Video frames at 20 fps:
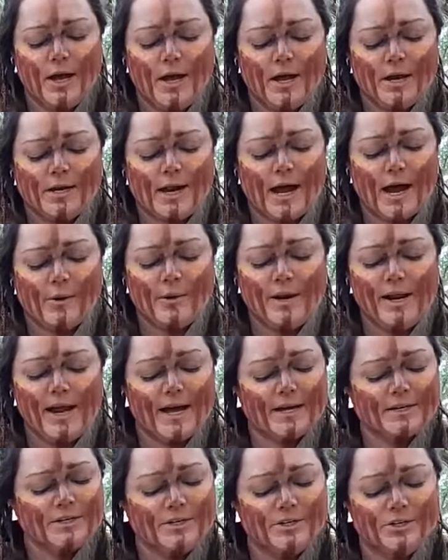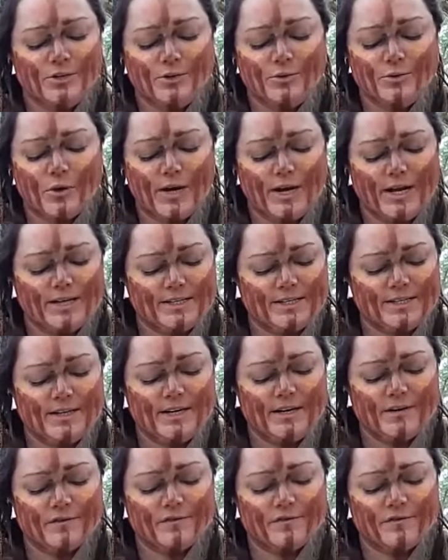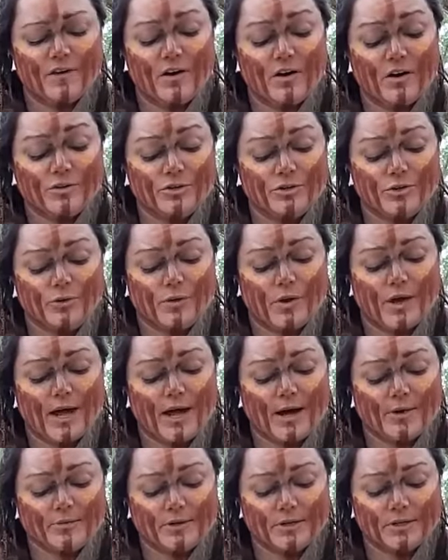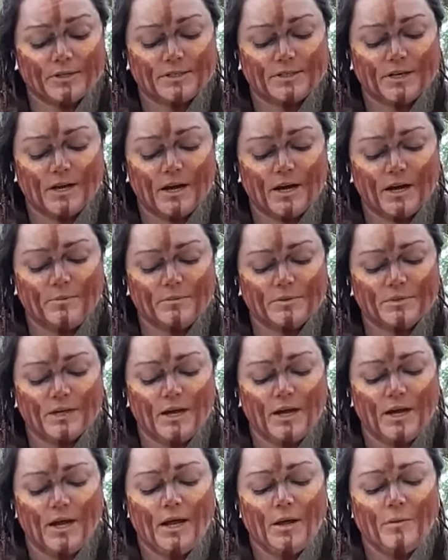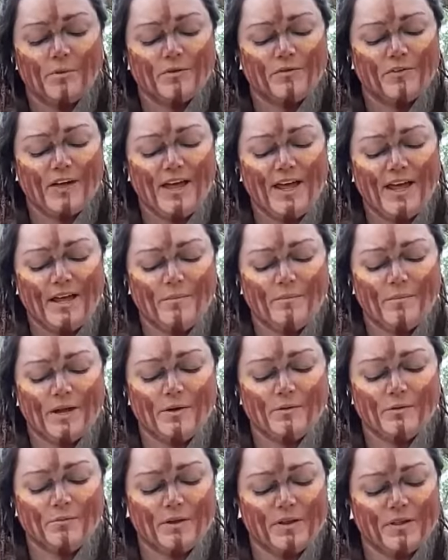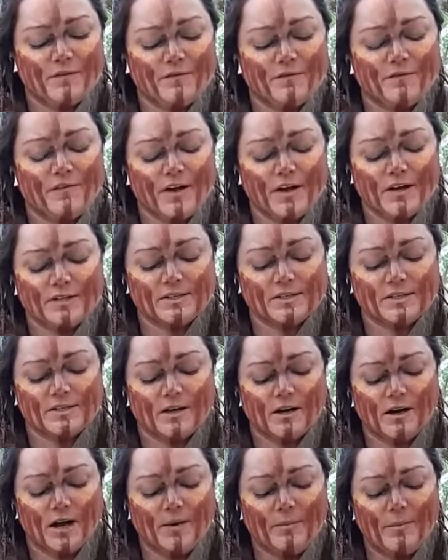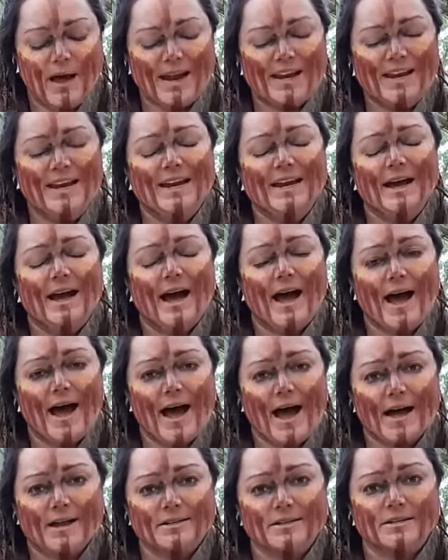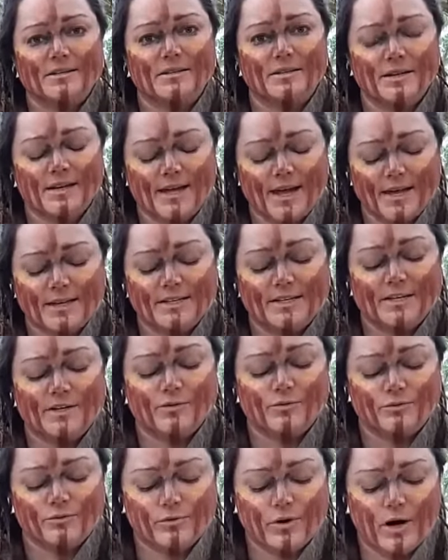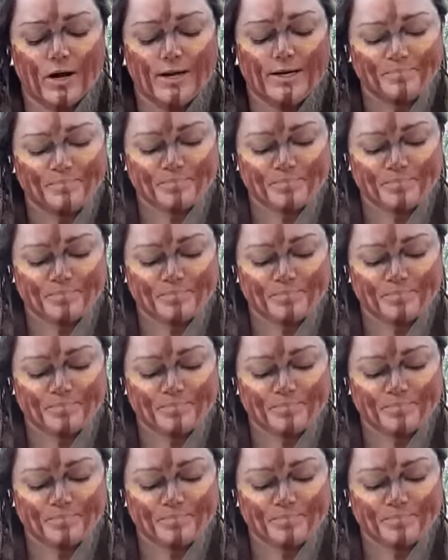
Now he had to do what he'd seen Far do countless times, but for him it would be the first time, and he had to get it right.